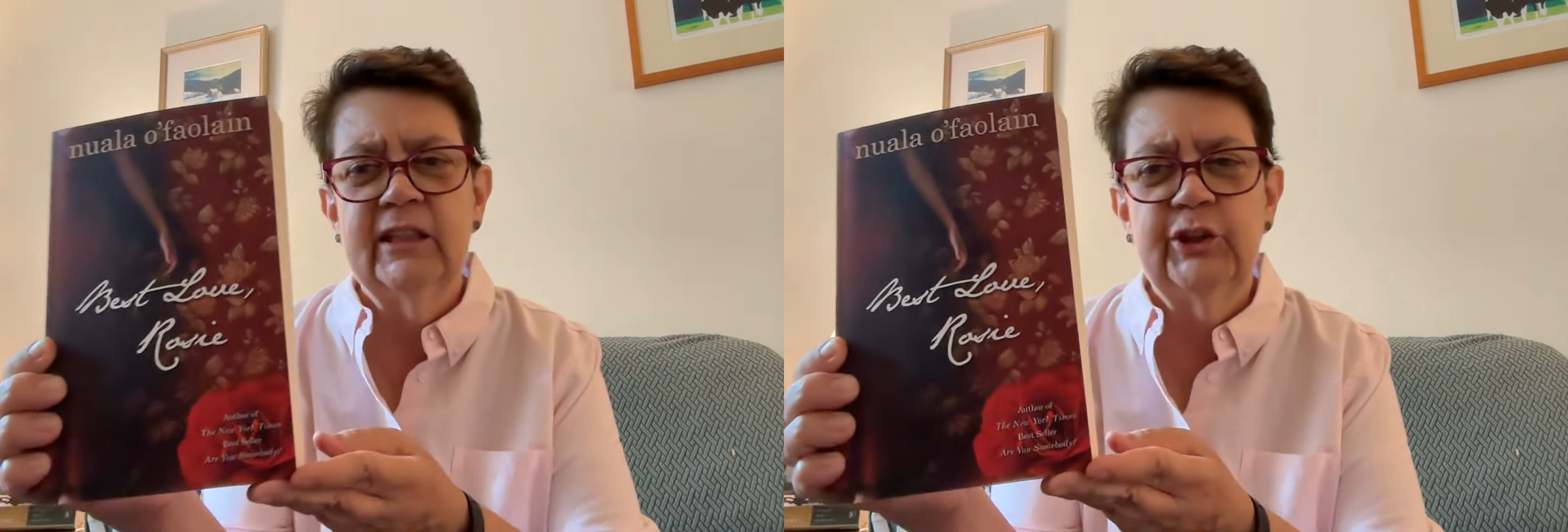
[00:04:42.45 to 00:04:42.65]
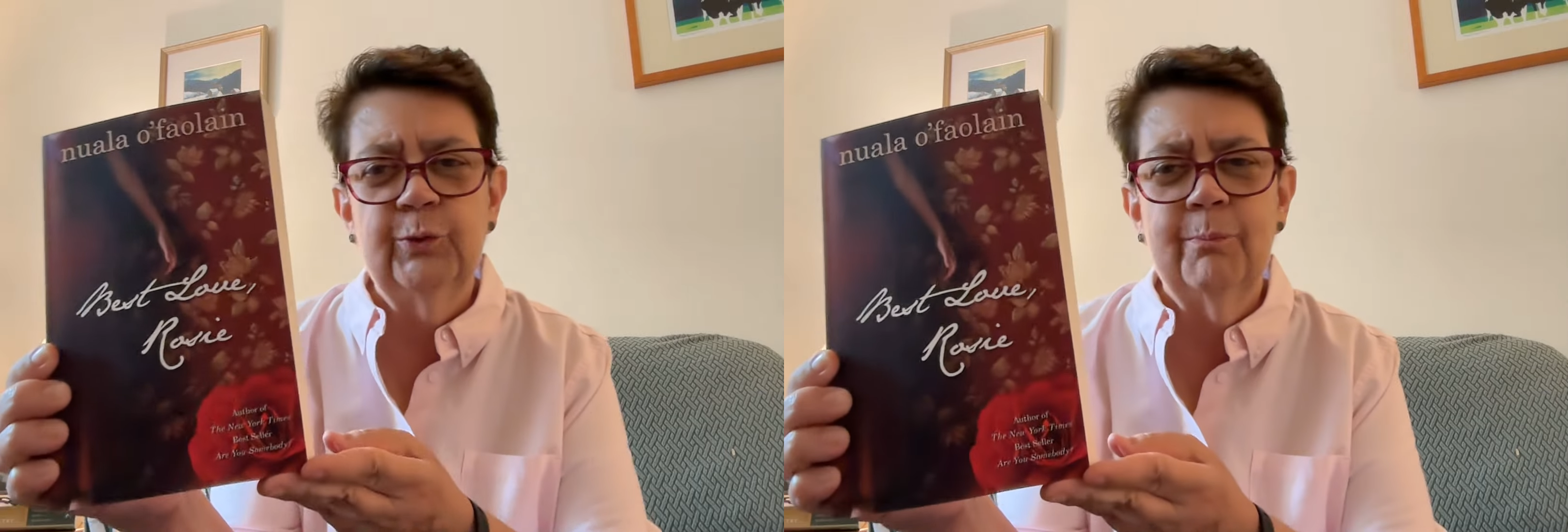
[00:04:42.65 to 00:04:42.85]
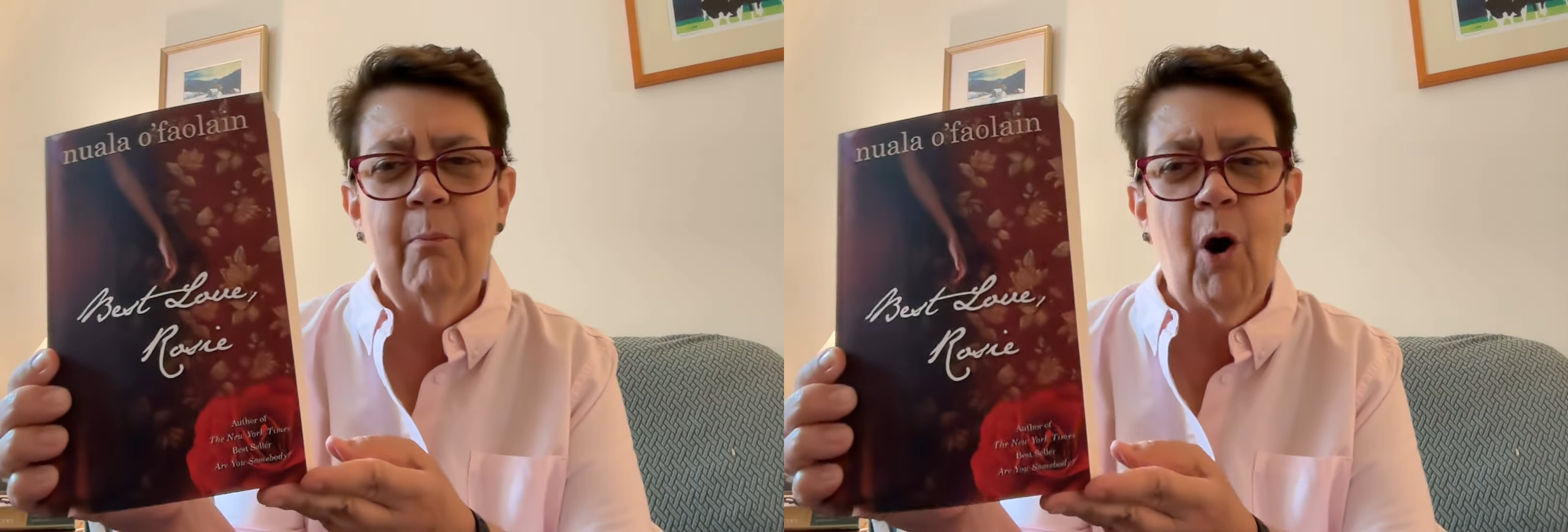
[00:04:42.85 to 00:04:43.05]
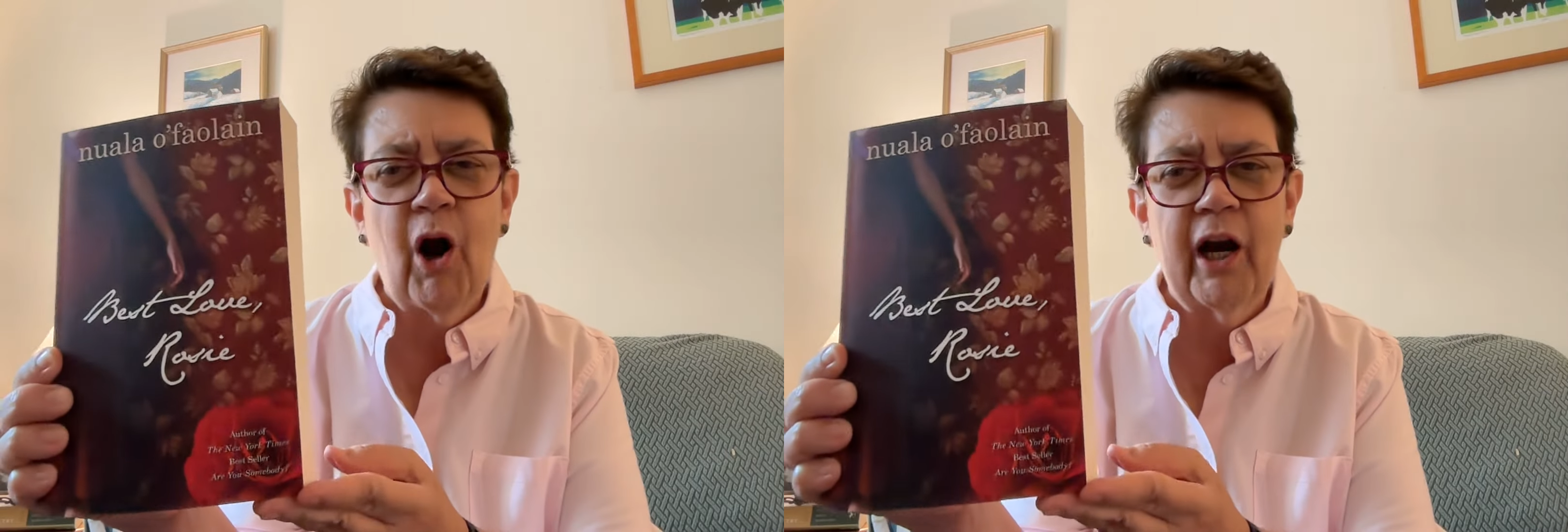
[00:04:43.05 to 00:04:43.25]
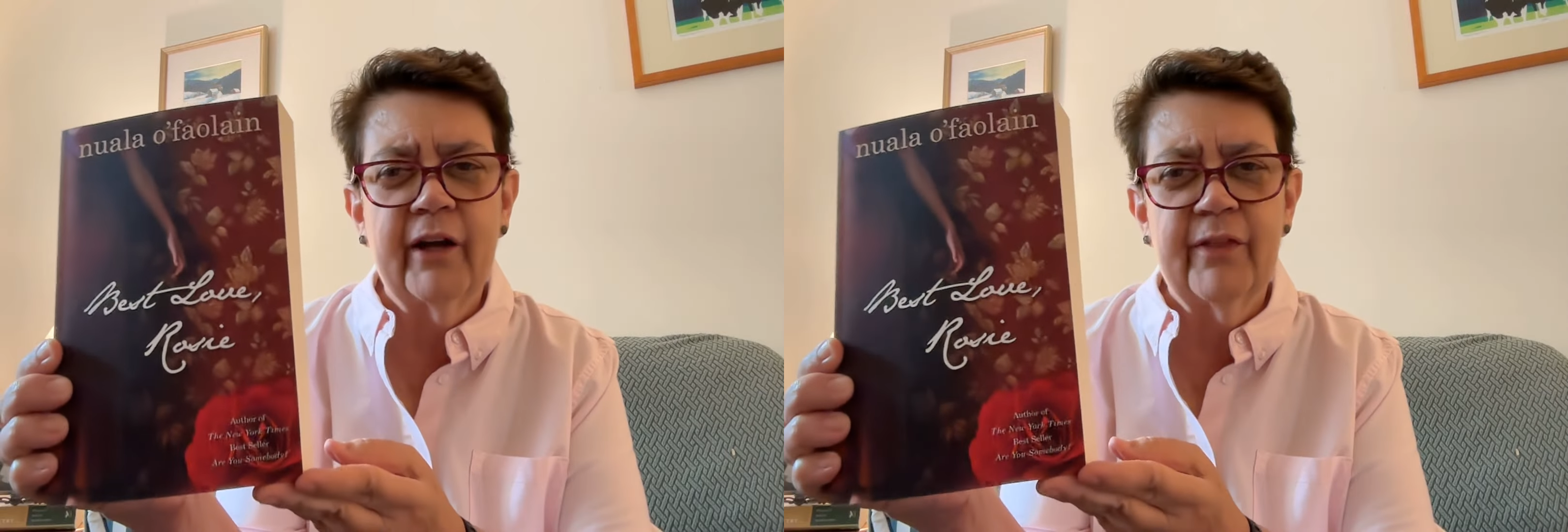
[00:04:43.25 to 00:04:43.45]
to
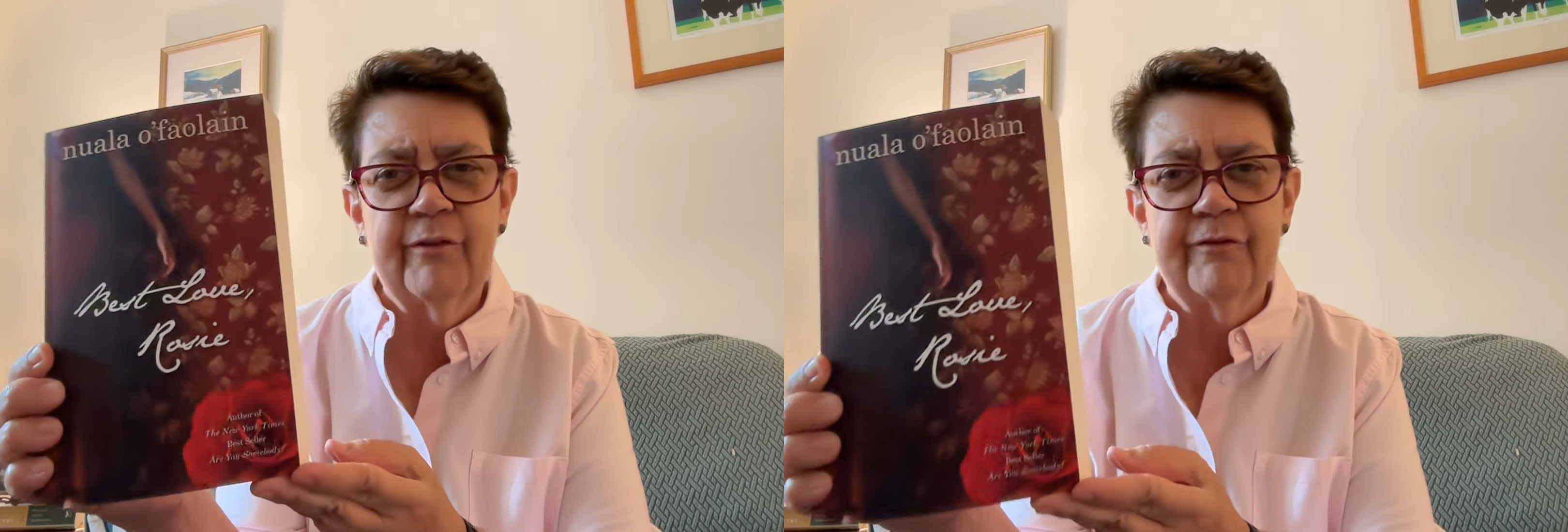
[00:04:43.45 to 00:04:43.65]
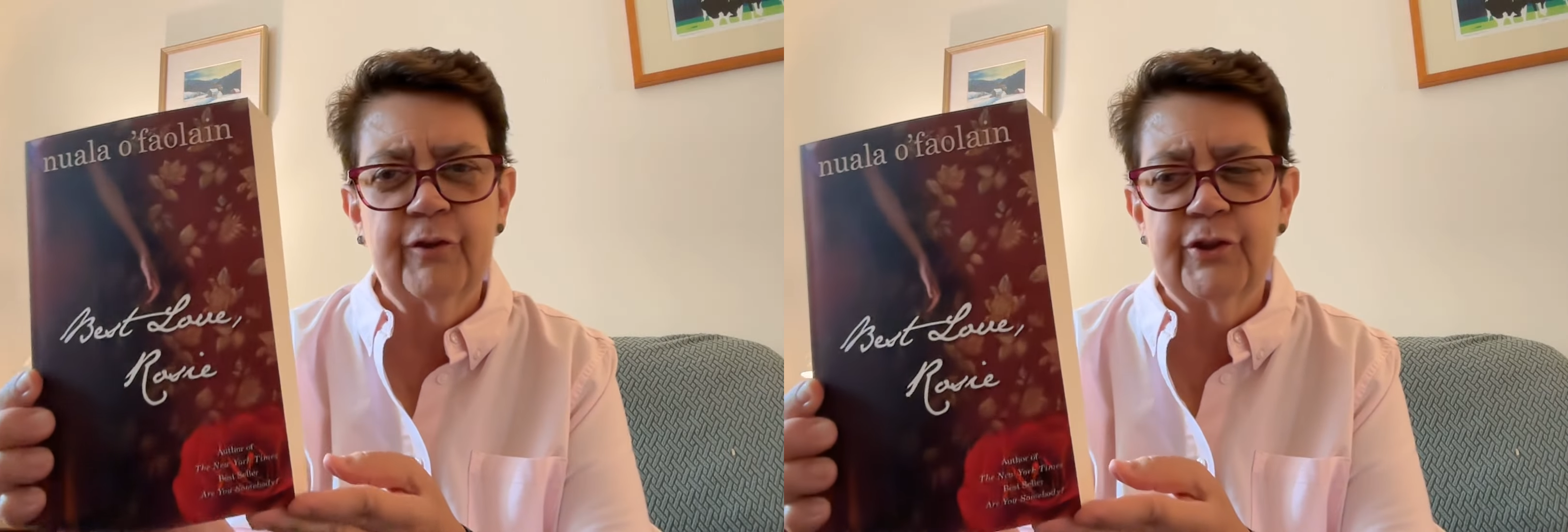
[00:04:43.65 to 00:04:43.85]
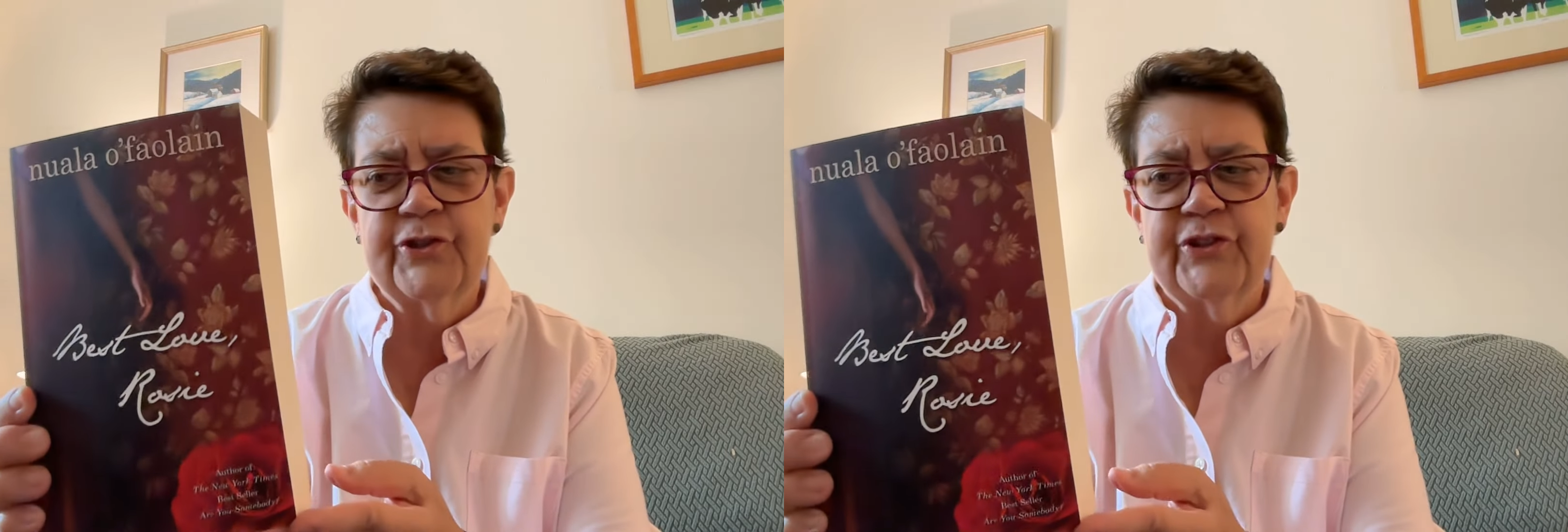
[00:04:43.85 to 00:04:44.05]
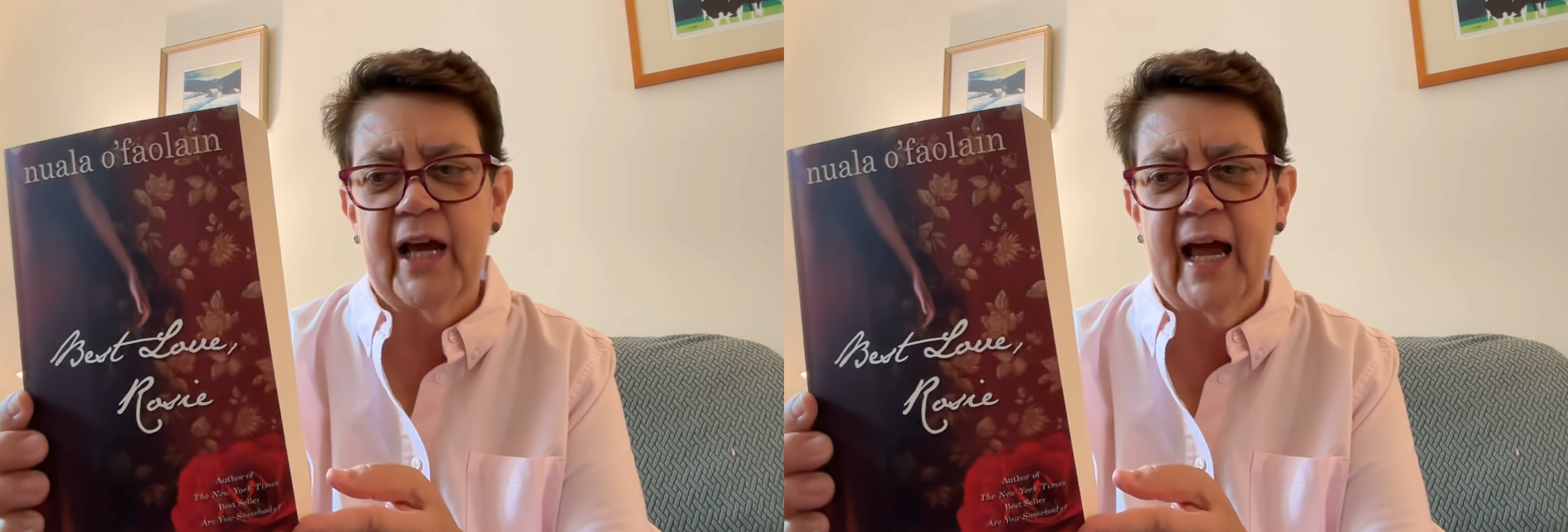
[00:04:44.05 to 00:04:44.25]
mark the first